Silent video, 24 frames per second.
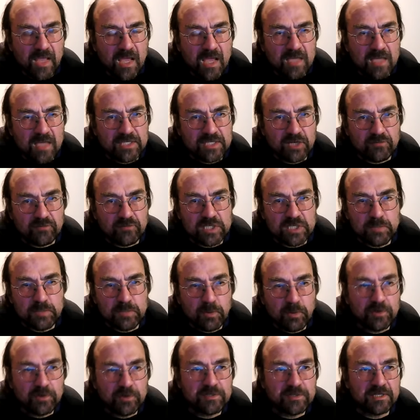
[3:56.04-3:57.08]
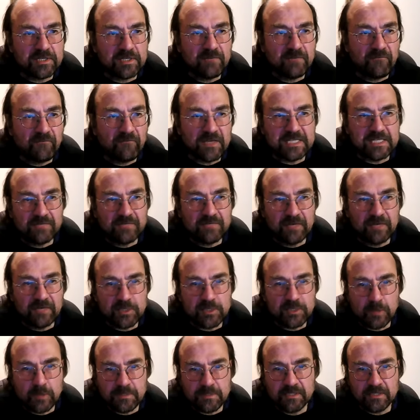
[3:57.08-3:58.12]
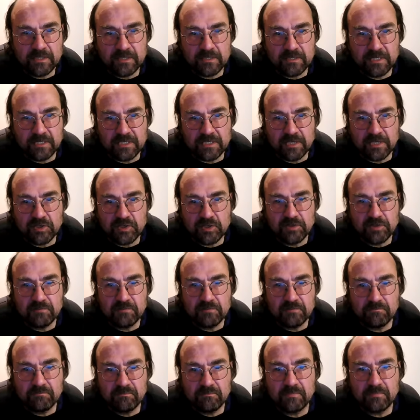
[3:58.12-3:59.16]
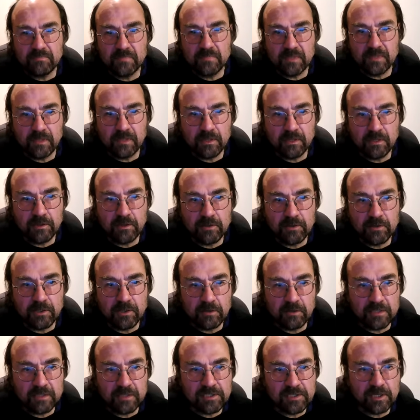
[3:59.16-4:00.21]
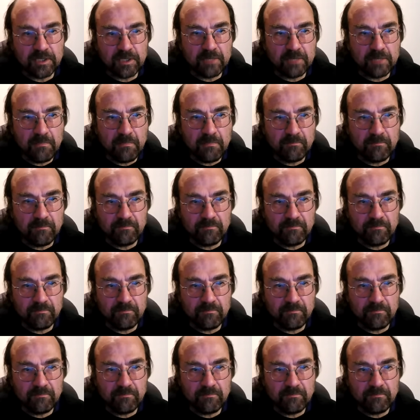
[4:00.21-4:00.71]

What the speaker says: So to respond effectively to absolutization, I argued last time,